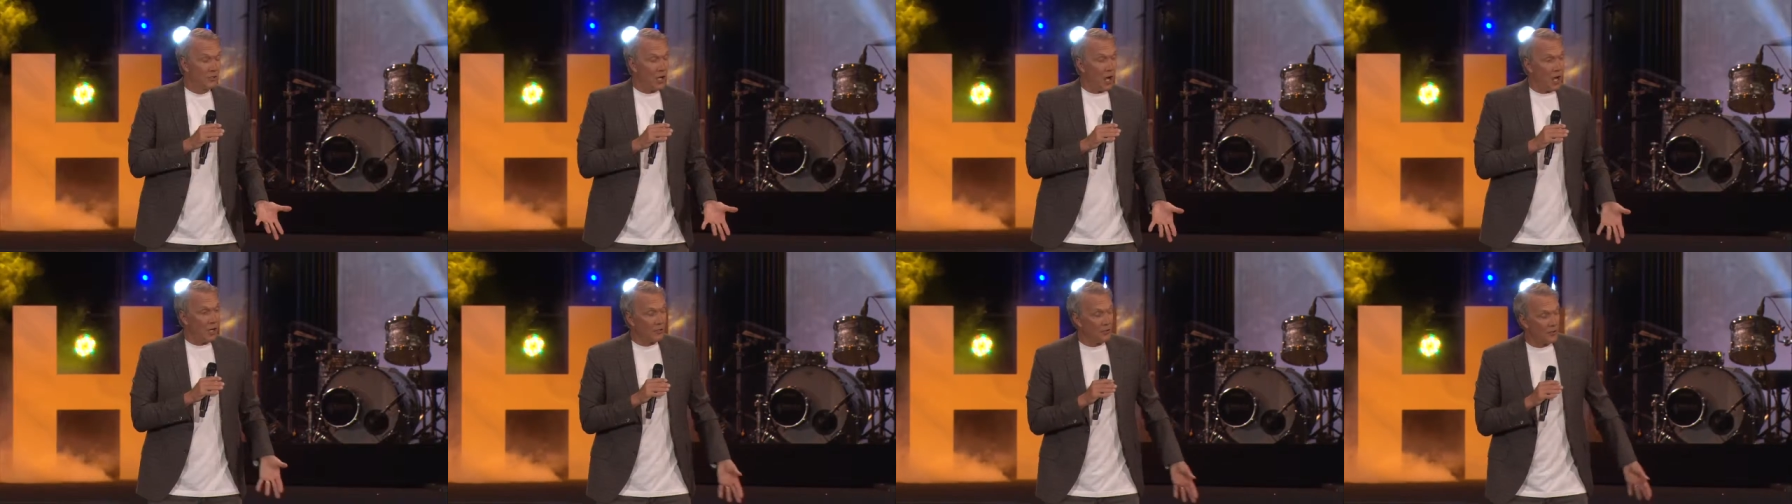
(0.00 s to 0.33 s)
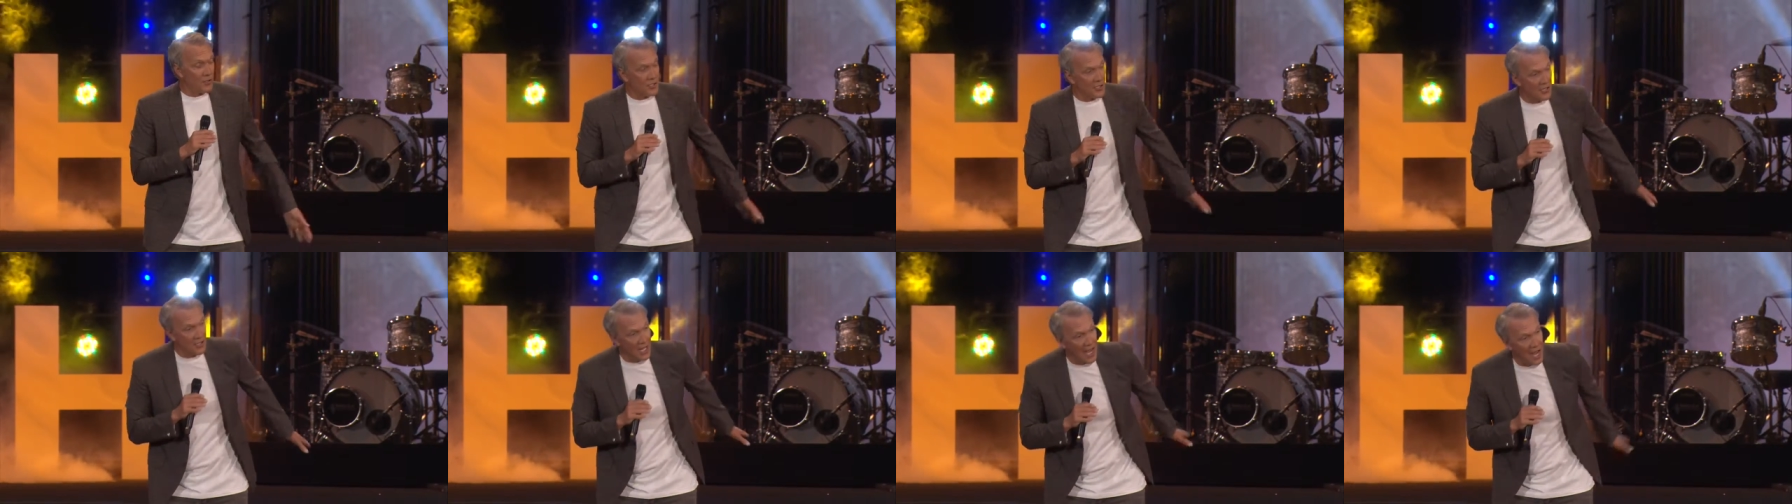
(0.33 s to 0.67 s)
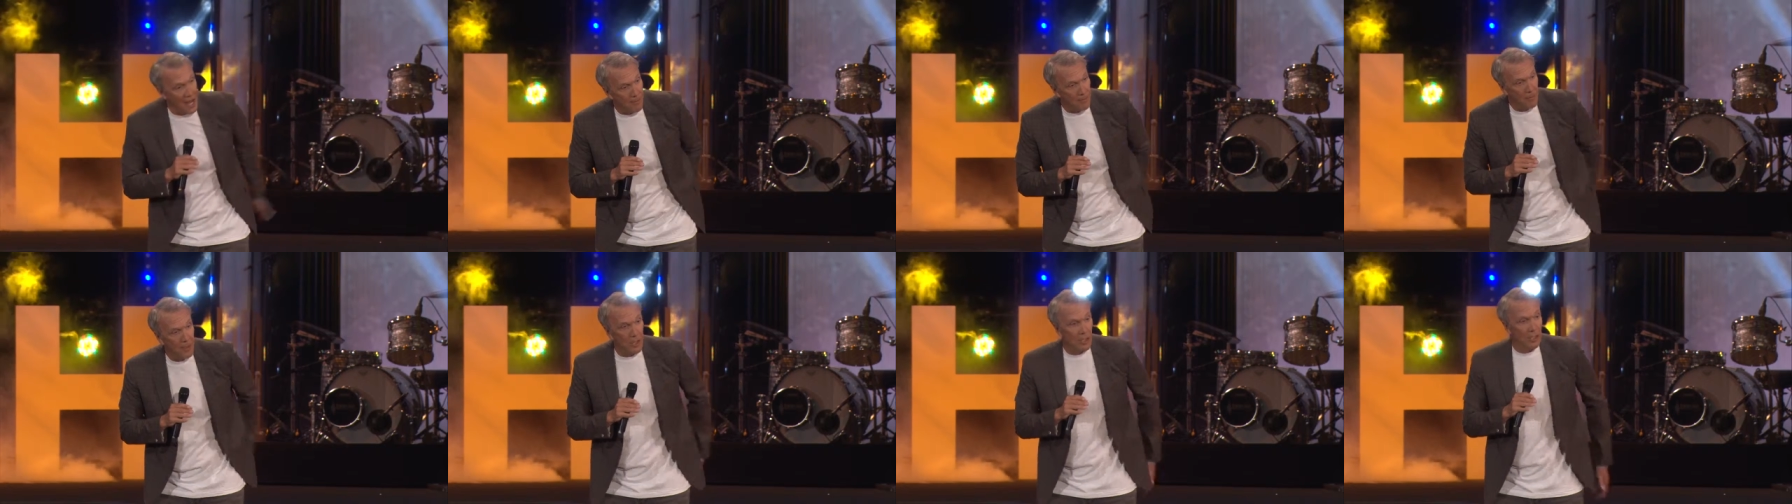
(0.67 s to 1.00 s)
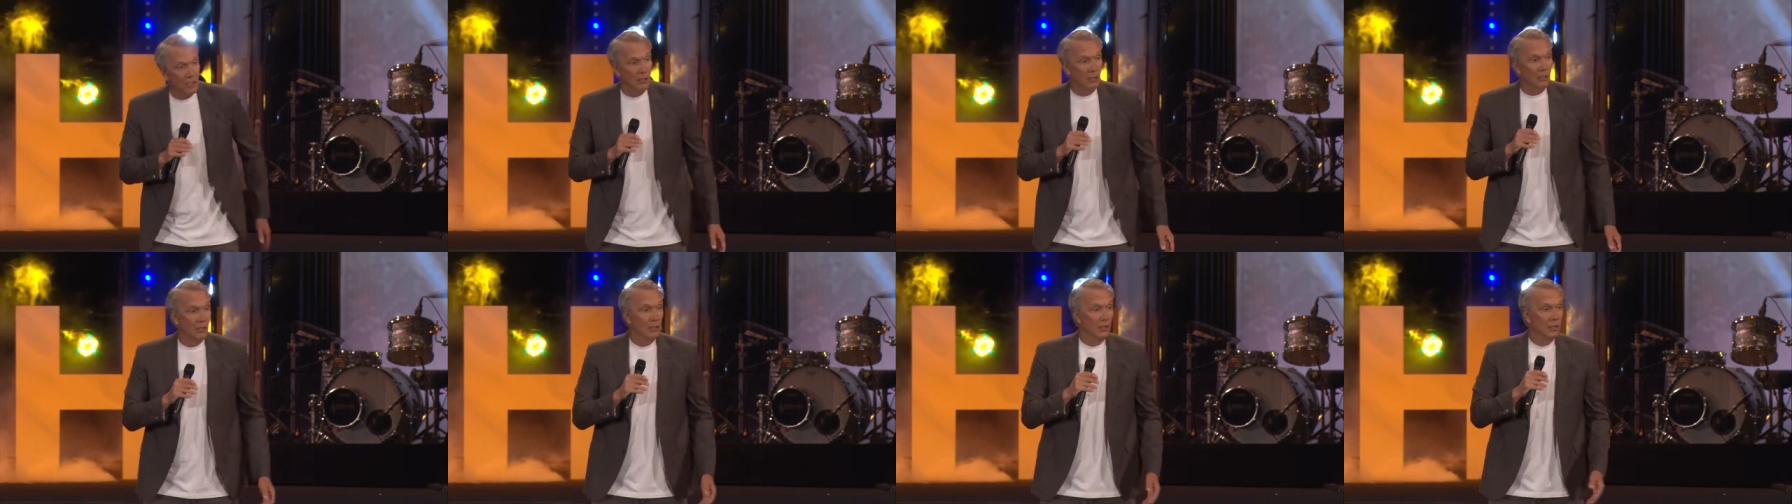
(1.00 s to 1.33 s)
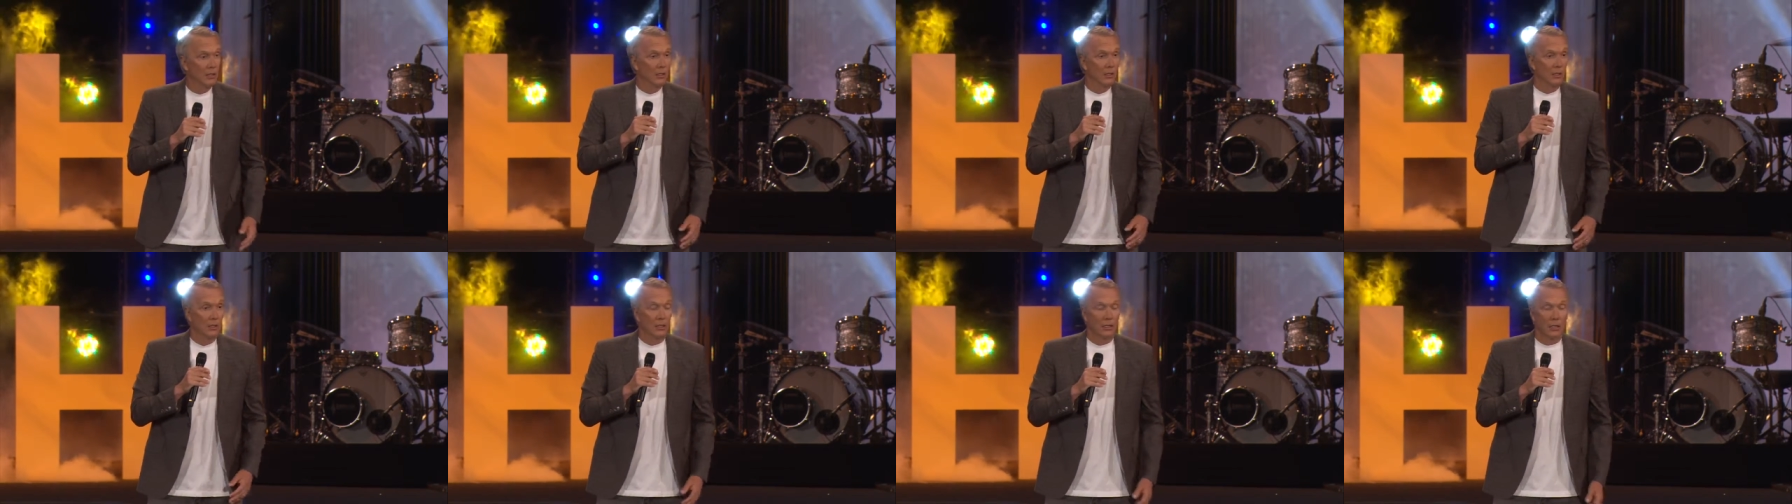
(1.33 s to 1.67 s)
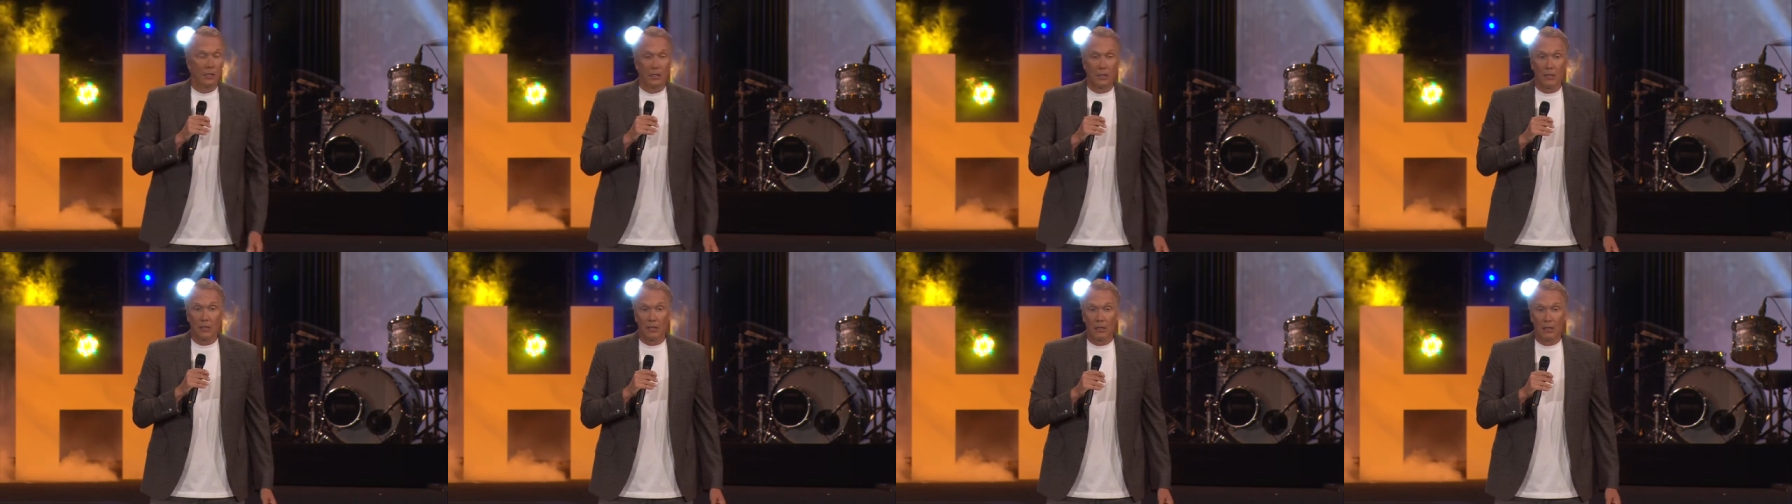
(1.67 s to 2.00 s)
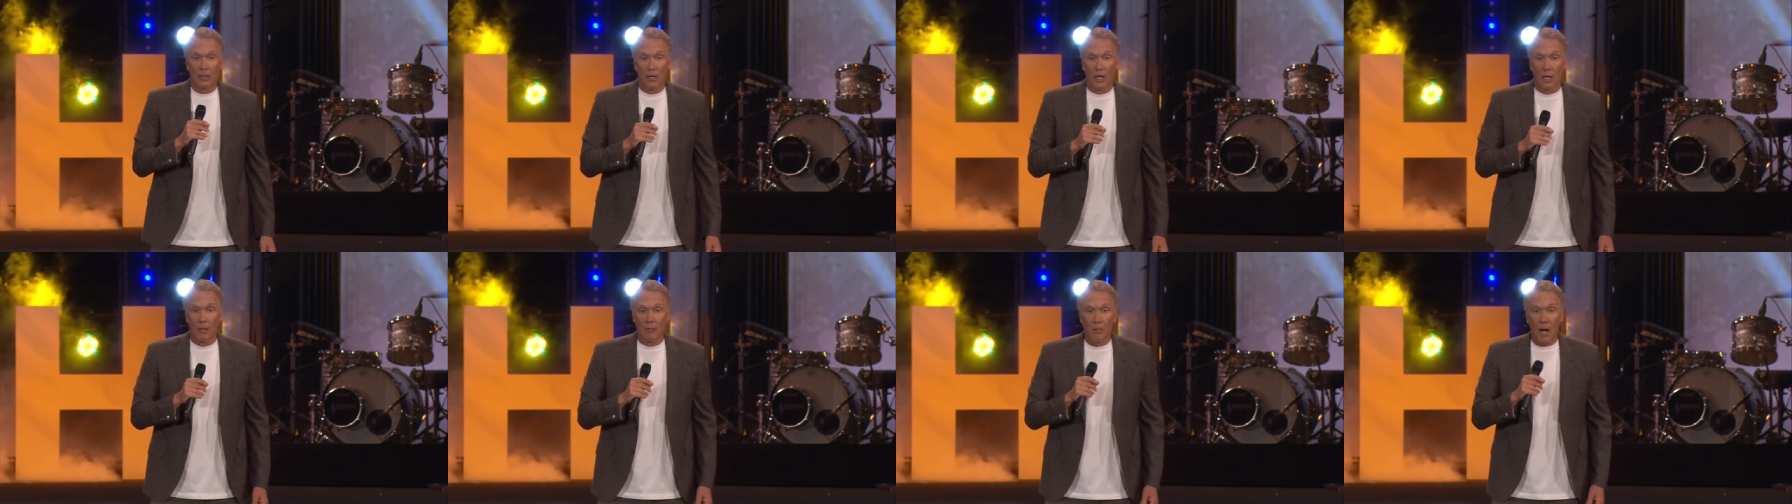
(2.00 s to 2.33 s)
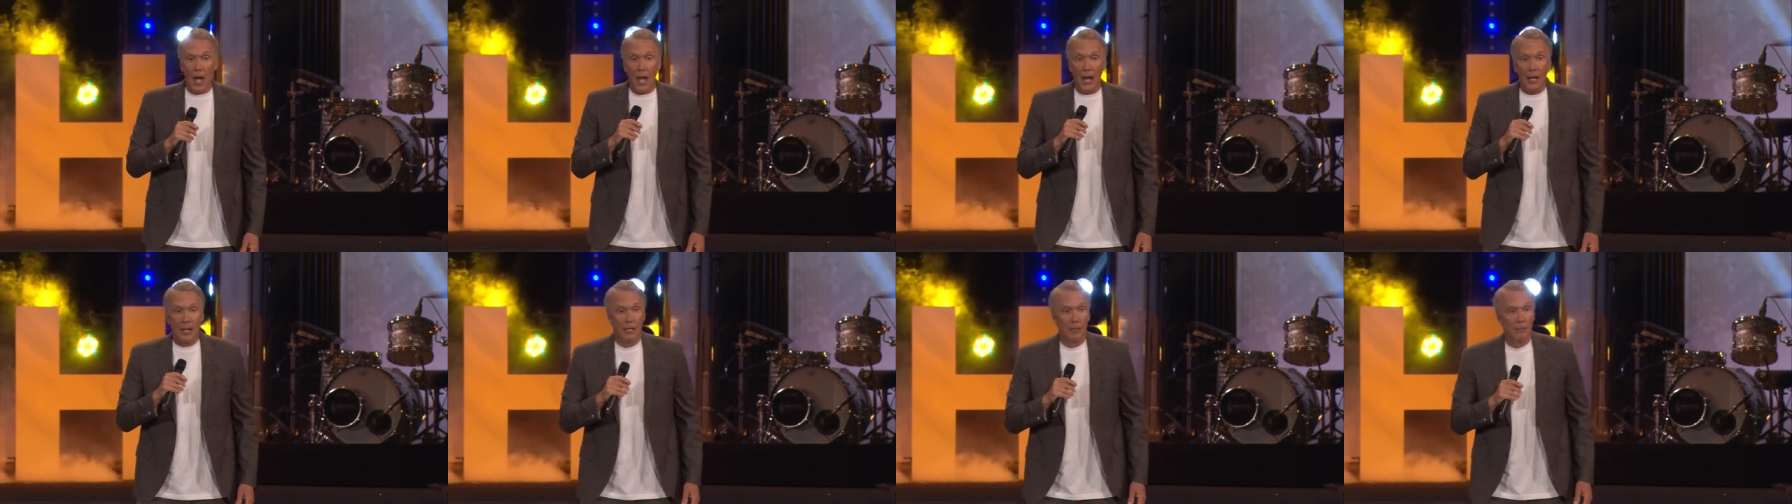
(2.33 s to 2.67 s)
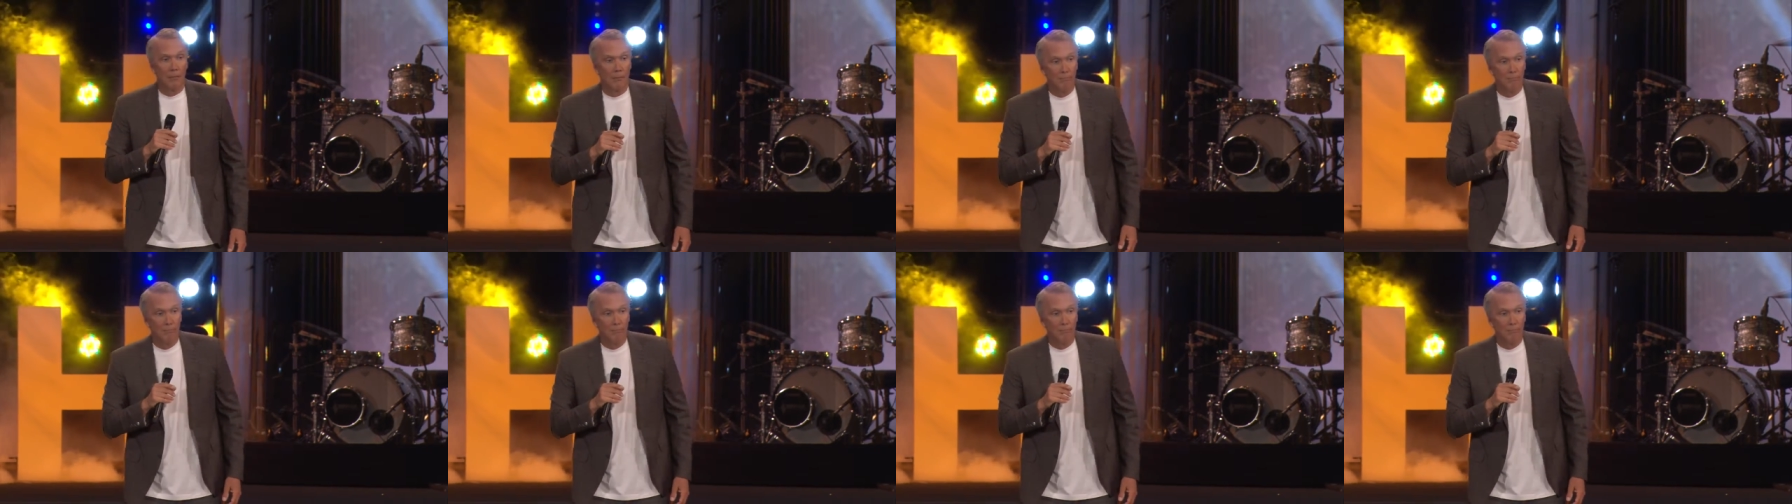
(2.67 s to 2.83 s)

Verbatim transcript: Doctor slapped me on my